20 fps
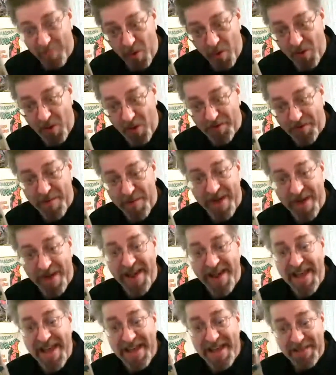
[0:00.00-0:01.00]
words about
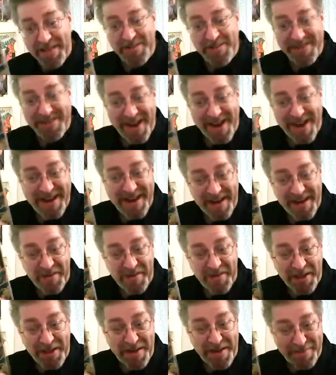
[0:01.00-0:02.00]
him signing on
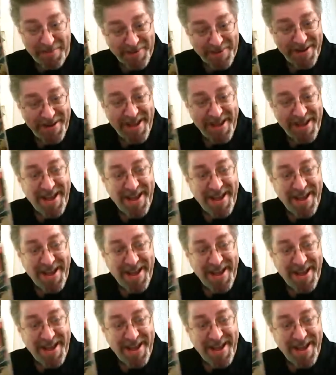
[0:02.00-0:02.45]
the cover.